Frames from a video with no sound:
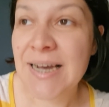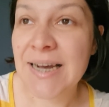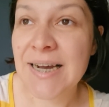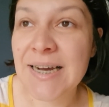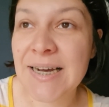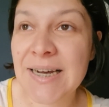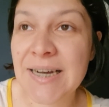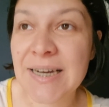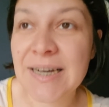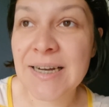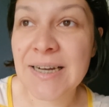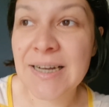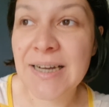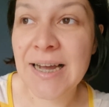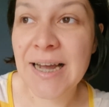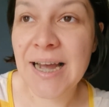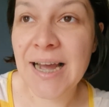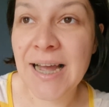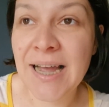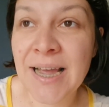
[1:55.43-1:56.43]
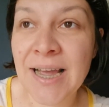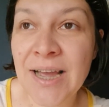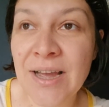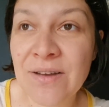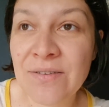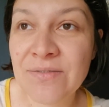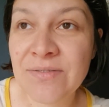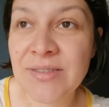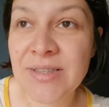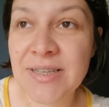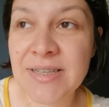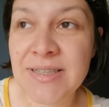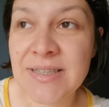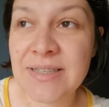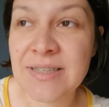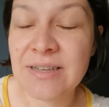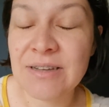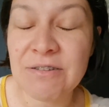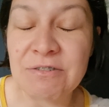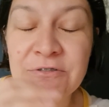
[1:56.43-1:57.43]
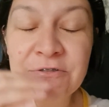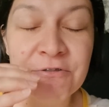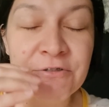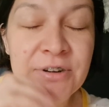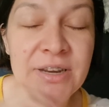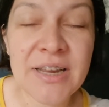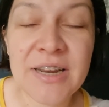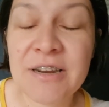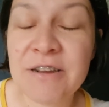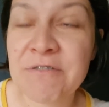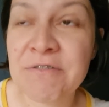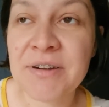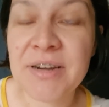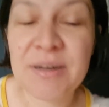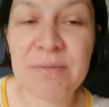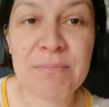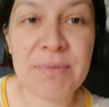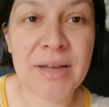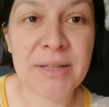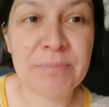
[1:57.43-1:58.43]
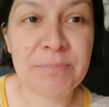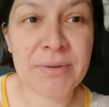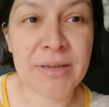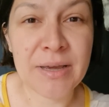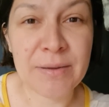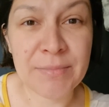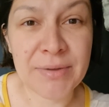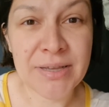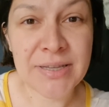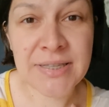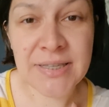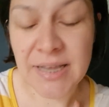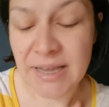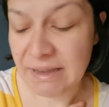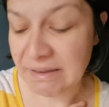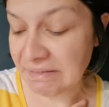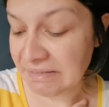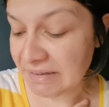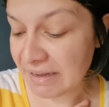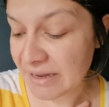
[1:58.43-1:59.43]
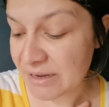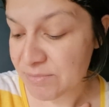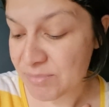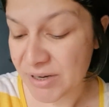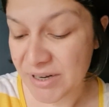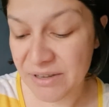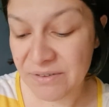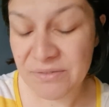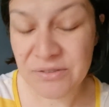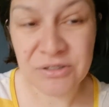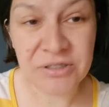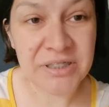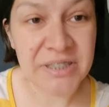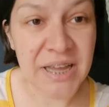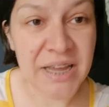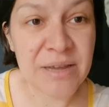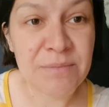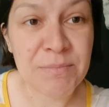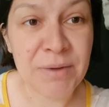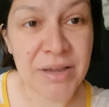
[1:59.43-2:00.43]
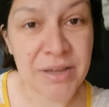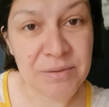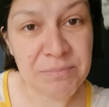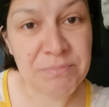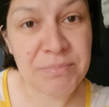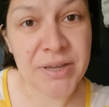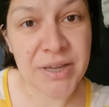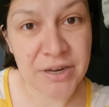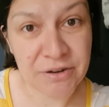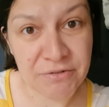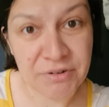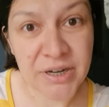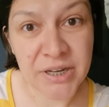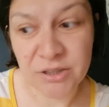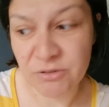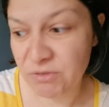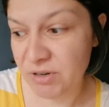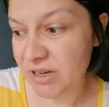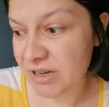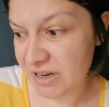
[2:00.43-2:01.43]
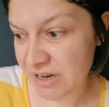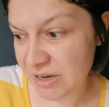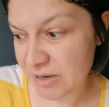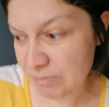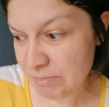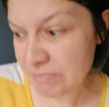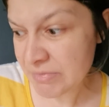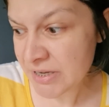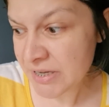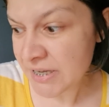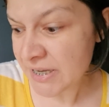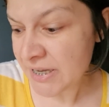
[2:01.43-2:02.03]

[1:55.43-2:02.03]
I have this really, really bad PMS, and I believe today my period will come